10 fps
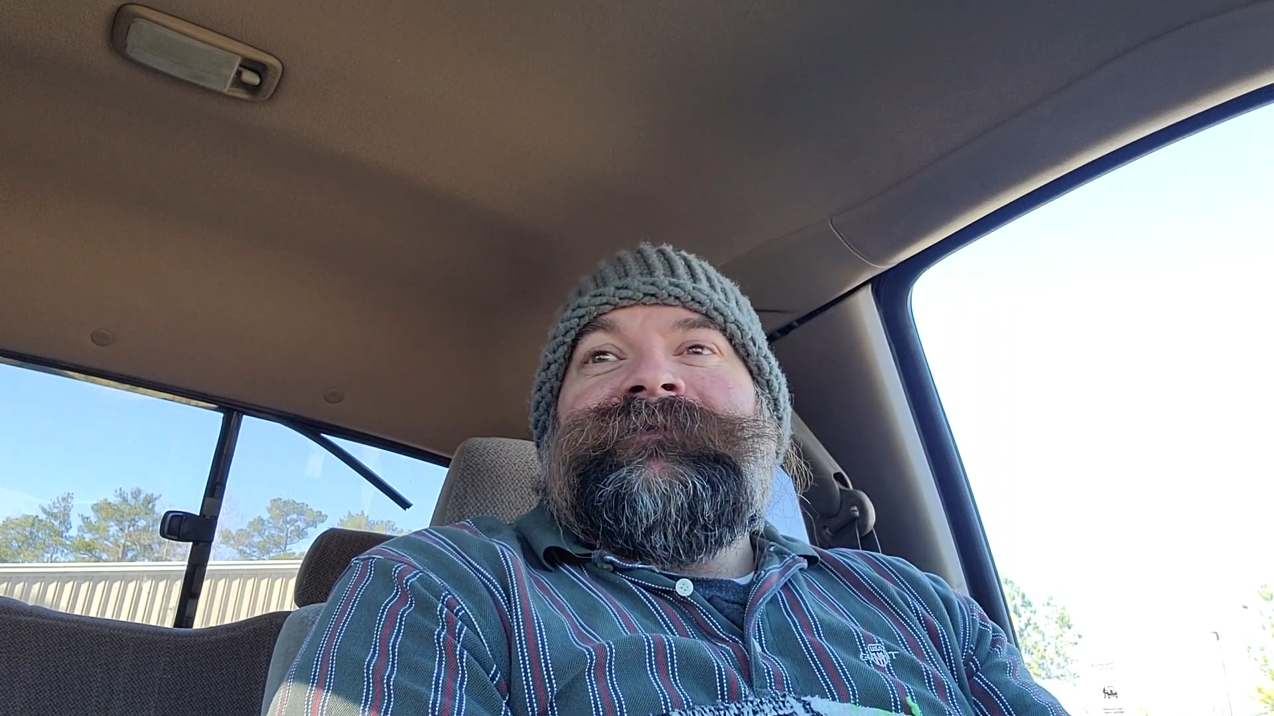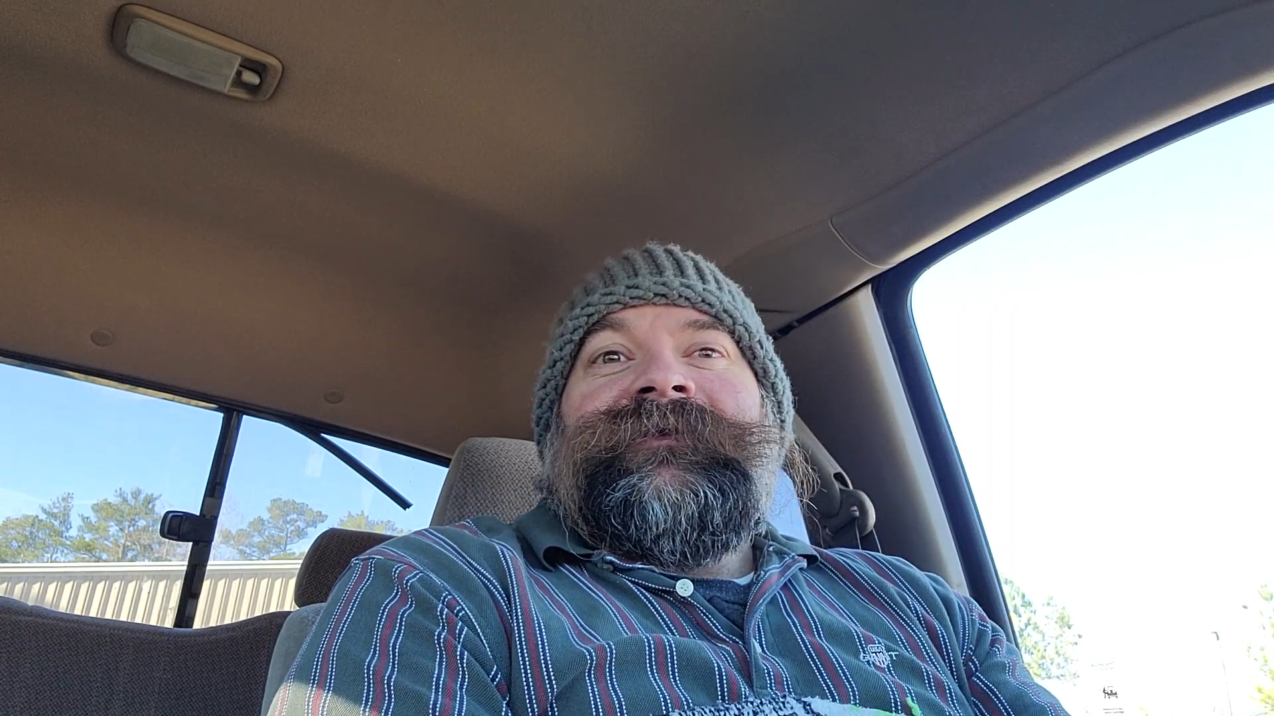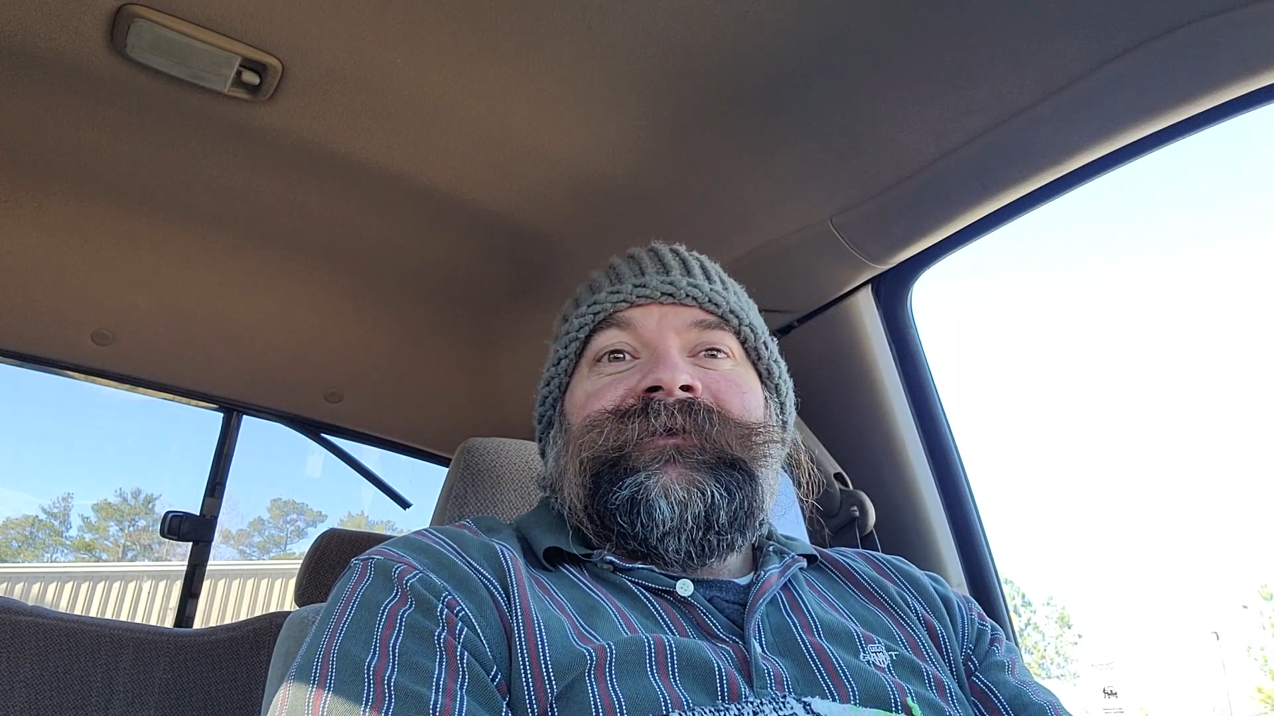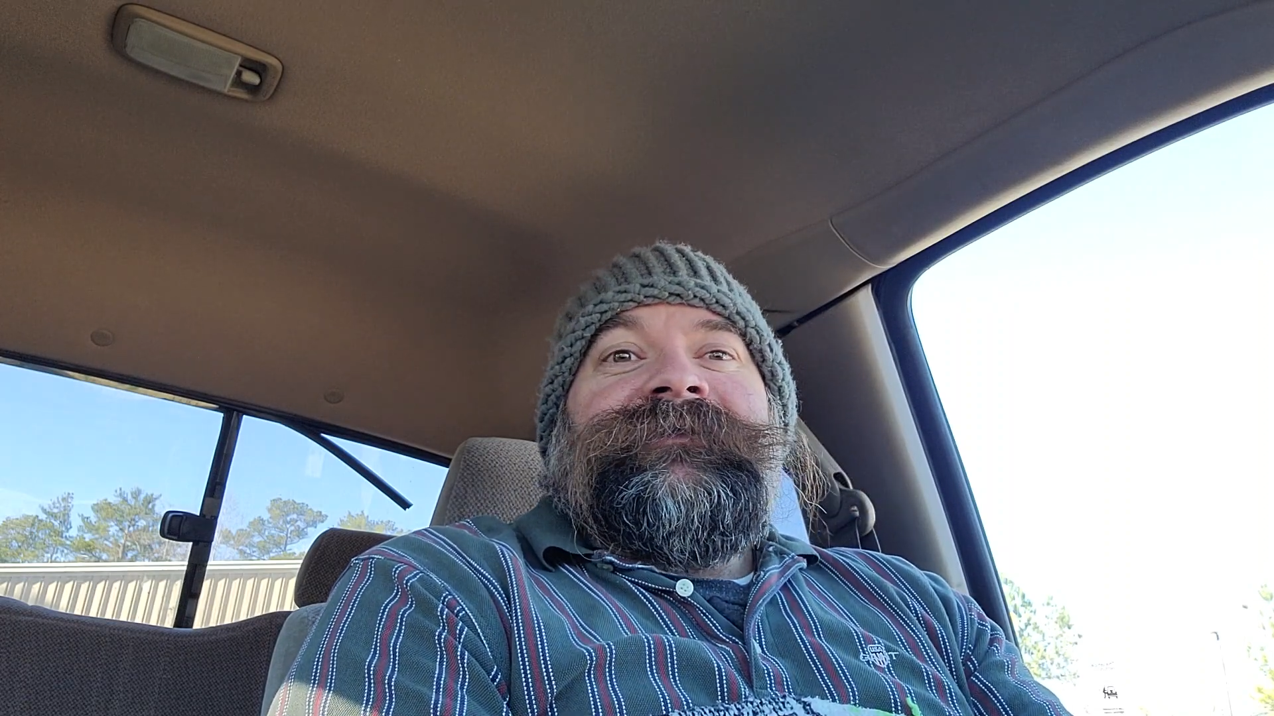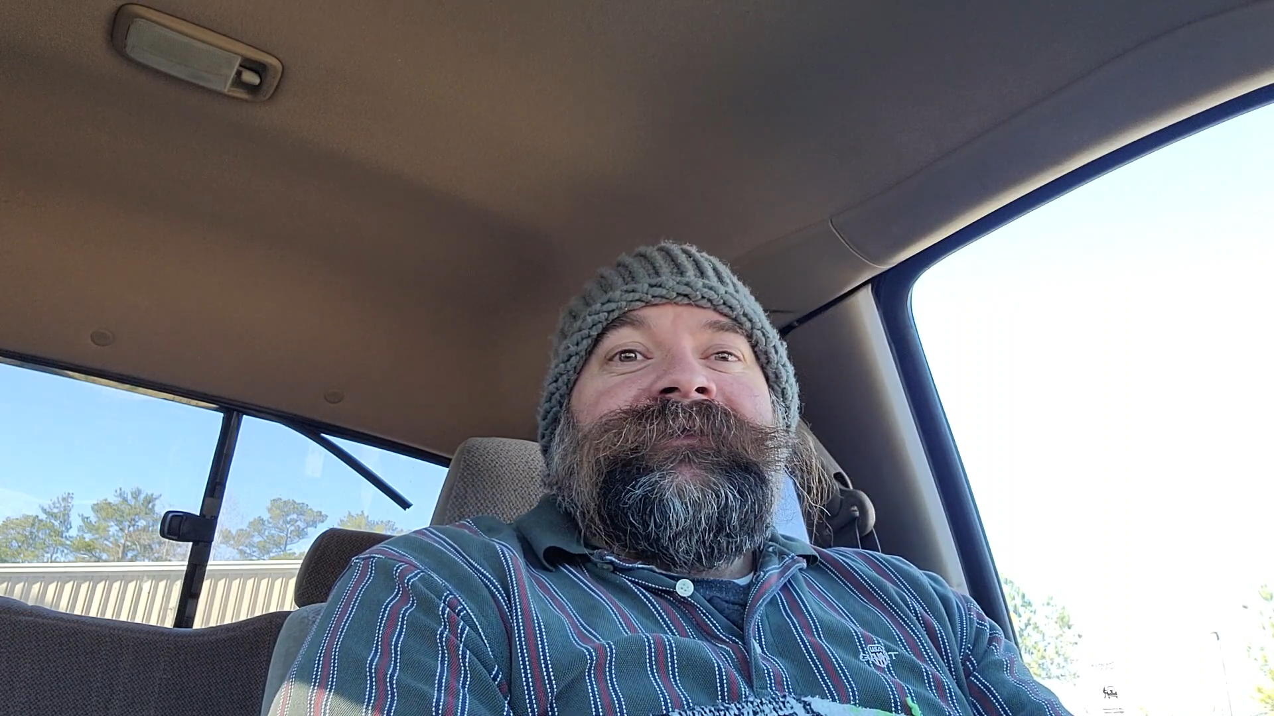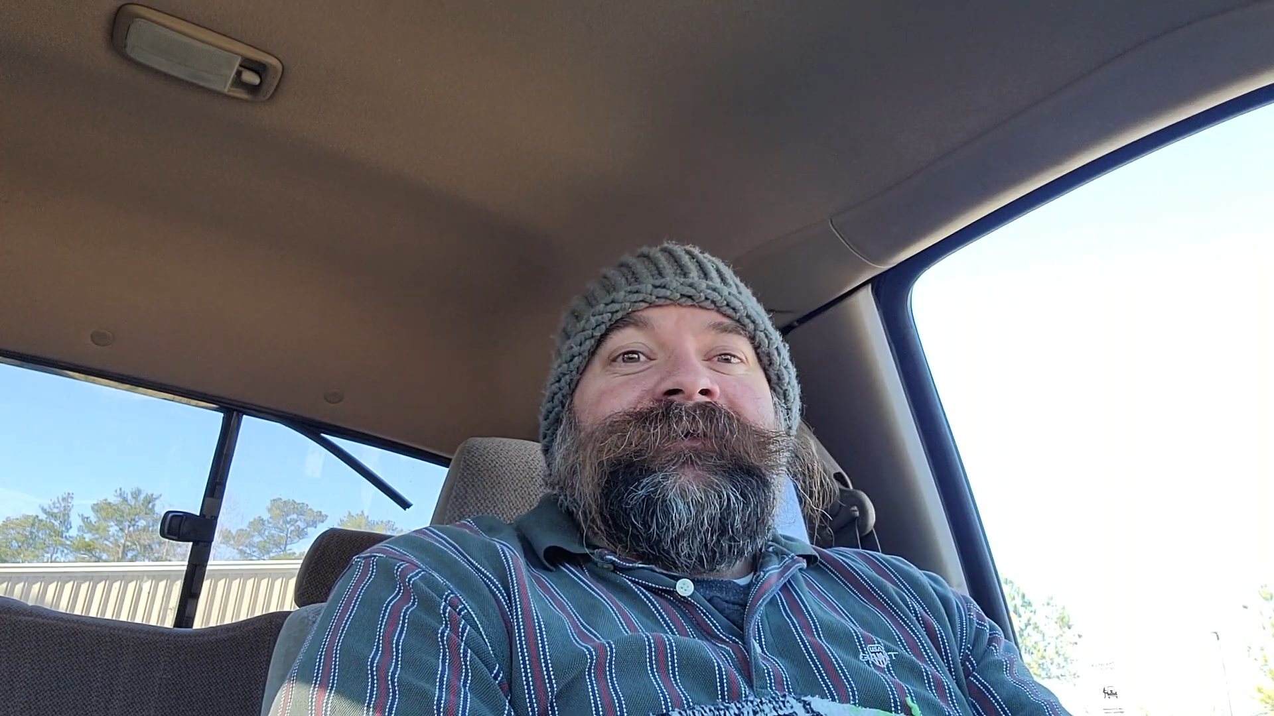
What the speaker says: they did,